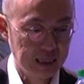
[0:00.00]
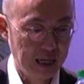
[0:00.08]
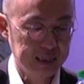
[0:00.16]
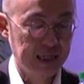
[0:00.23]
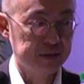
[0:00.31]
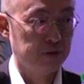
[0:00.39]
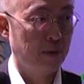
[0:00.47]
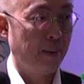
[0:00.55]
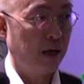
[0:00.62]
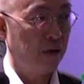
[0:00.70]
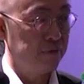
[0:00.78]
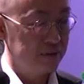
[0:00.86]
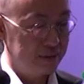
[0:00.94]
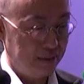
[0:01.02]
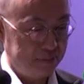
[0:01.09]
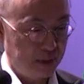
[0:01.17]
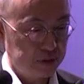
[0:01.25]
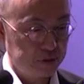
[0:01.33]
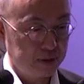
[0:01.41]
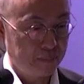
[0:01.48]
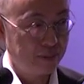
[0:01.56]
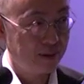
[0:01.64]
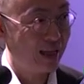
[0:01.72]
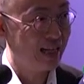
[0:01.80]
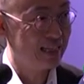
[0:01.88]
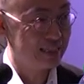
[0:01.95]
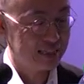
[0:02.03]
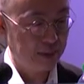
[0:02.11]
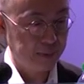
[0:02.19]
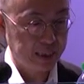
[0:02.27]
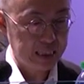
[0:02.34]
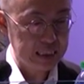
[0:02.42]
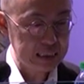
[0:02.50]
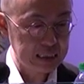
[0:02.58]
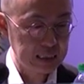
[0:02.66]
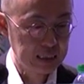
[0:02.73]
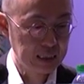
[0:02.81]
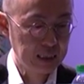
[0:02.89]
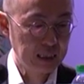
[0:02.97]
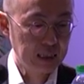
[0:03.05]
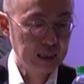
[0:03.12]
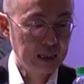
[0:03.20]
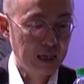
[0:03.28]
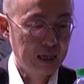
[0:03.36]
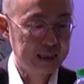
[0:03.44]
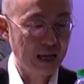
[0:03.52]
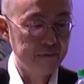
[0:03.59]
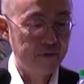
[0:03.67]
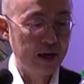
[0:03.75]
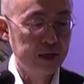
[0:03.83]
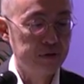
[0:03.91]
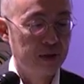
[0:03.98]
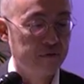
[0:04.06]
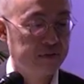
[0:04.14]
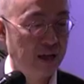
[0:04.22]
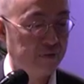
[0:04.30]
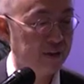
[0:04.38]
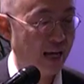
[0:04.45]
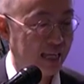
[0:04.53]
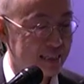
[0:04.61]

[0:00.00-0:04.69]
and that's the fact of substantial supply that's coming in. And cap values have definitely